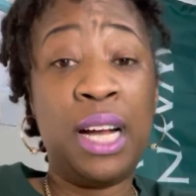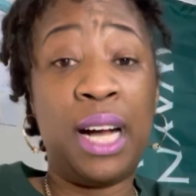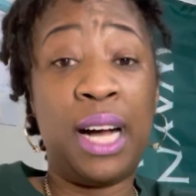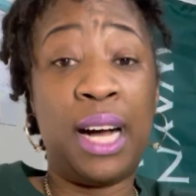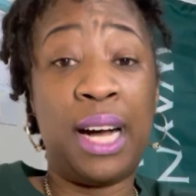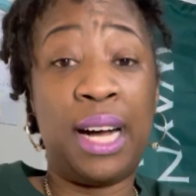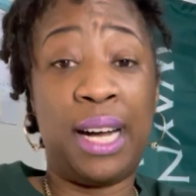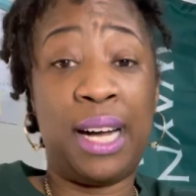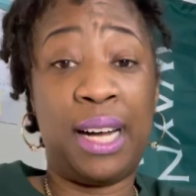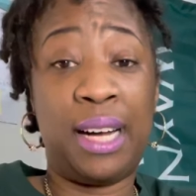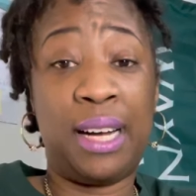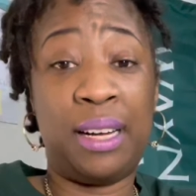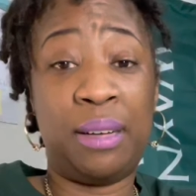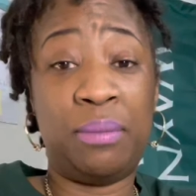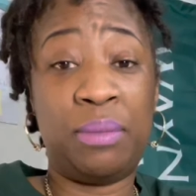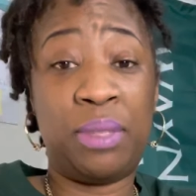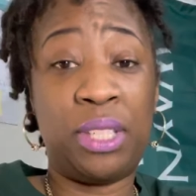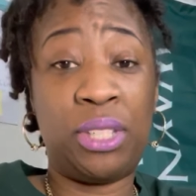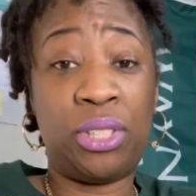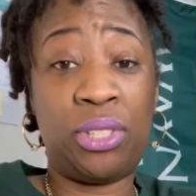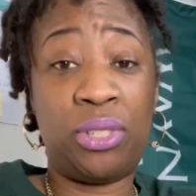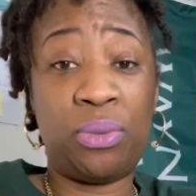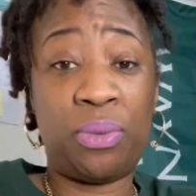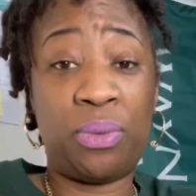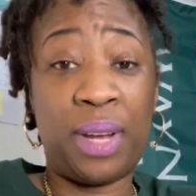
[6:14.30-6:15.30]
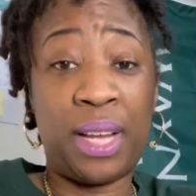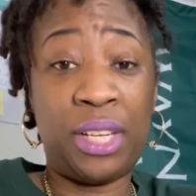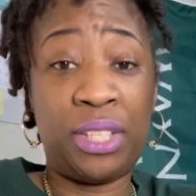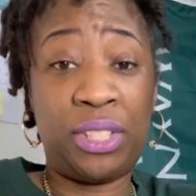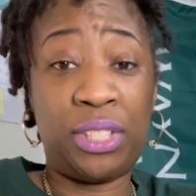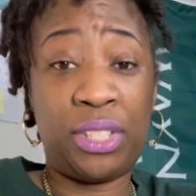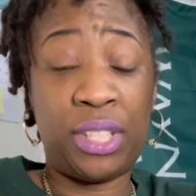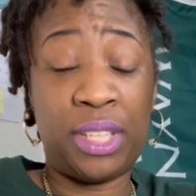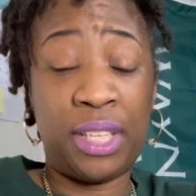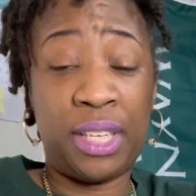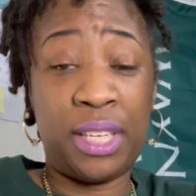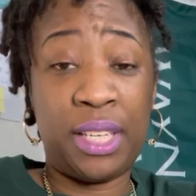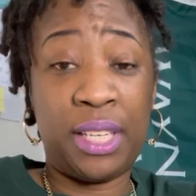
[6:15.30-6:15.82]
um,
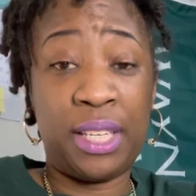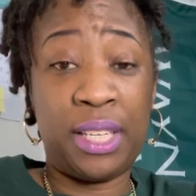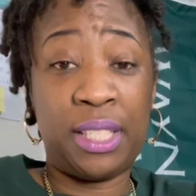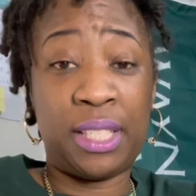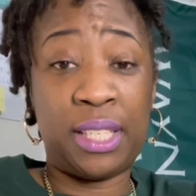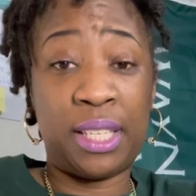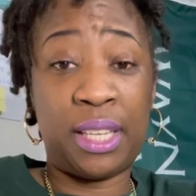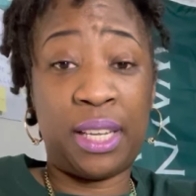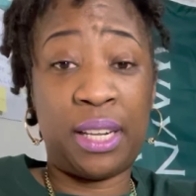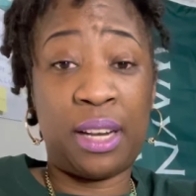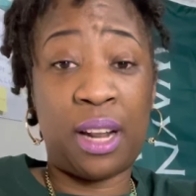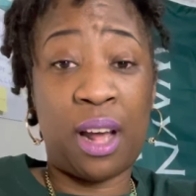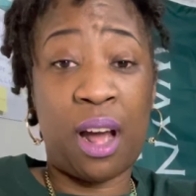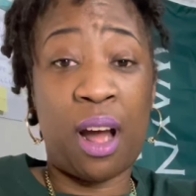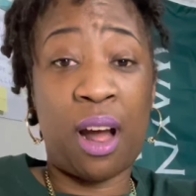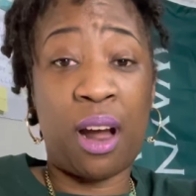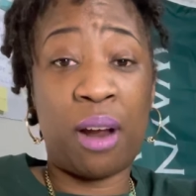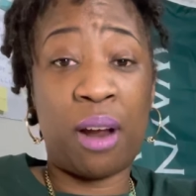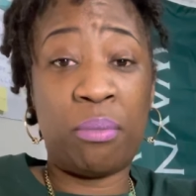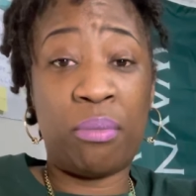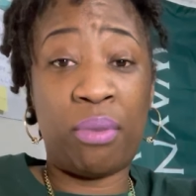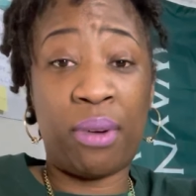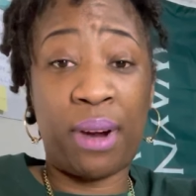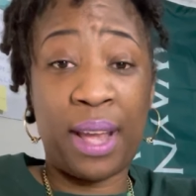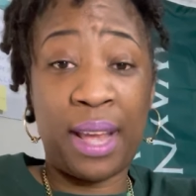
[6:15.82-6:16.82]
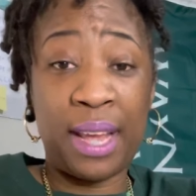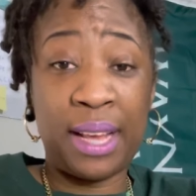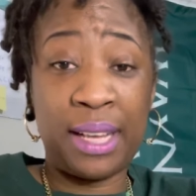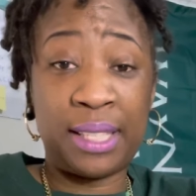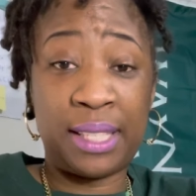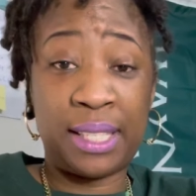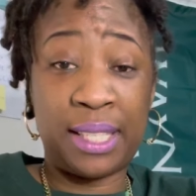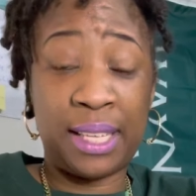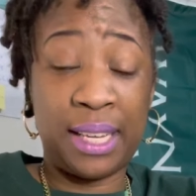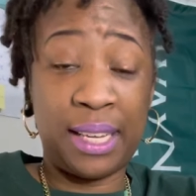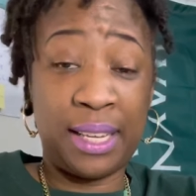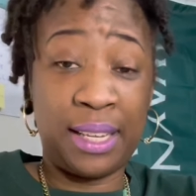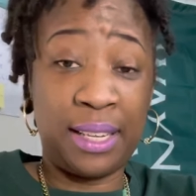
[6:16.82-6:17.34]
situations and
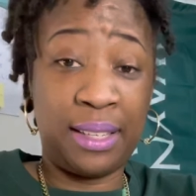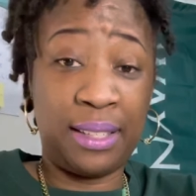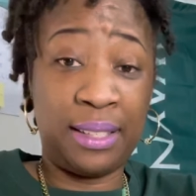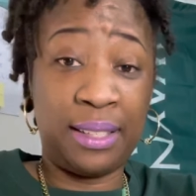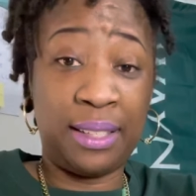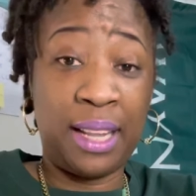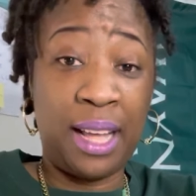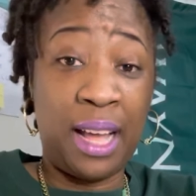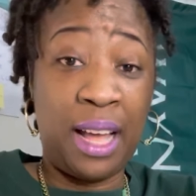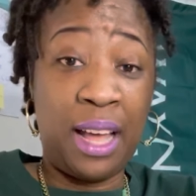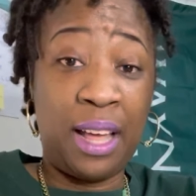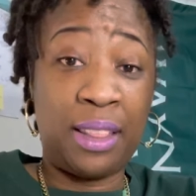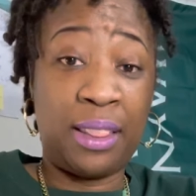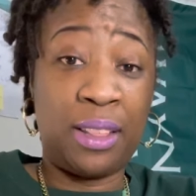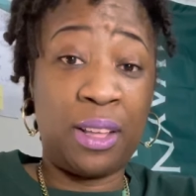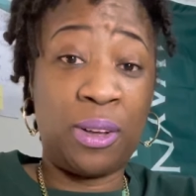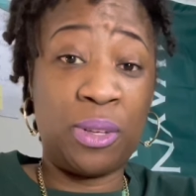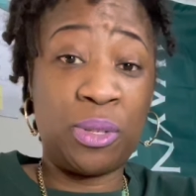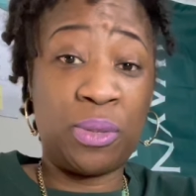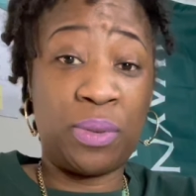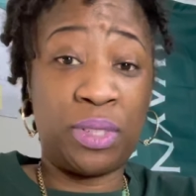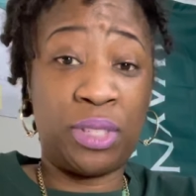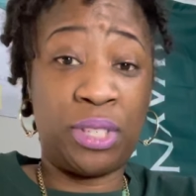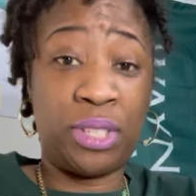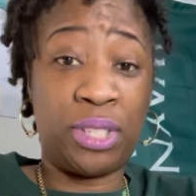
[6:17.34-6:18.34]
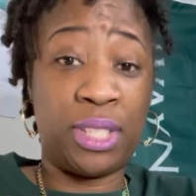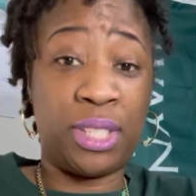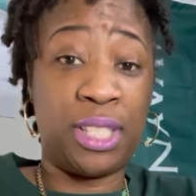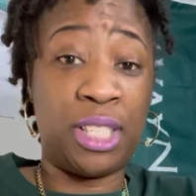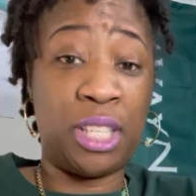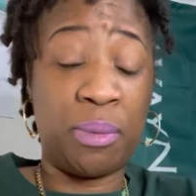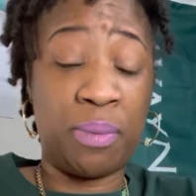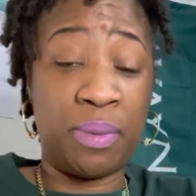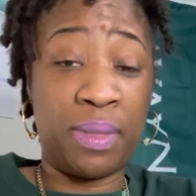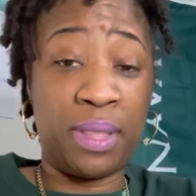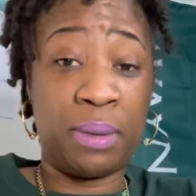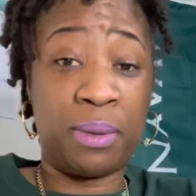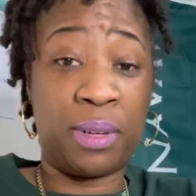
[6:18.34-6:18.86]
heartbreaks, and those were just the
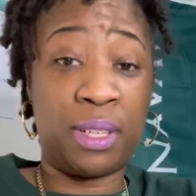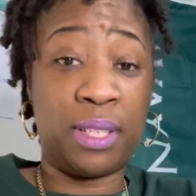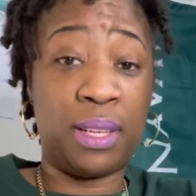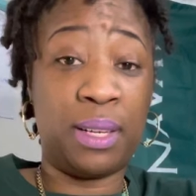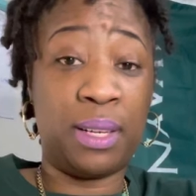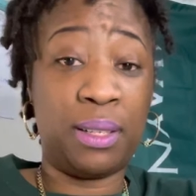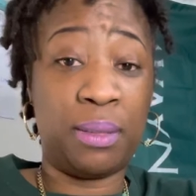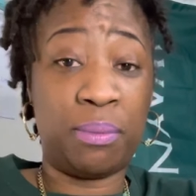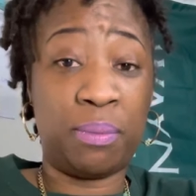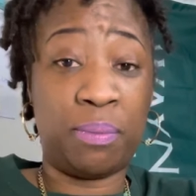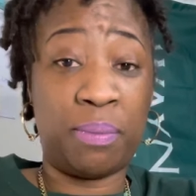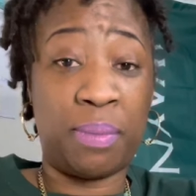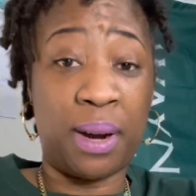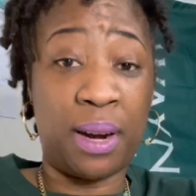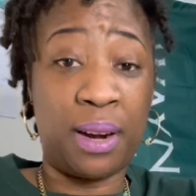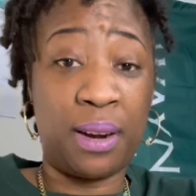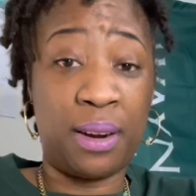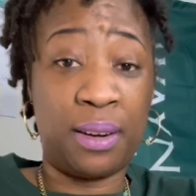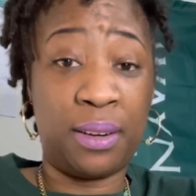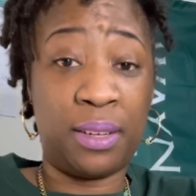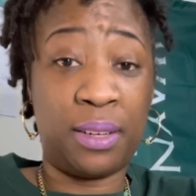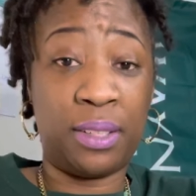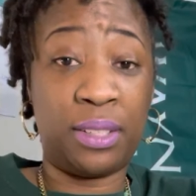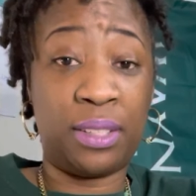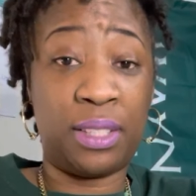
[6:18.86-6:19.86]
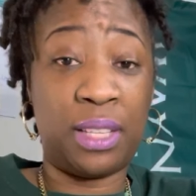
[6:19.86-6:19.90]
tip of the bird.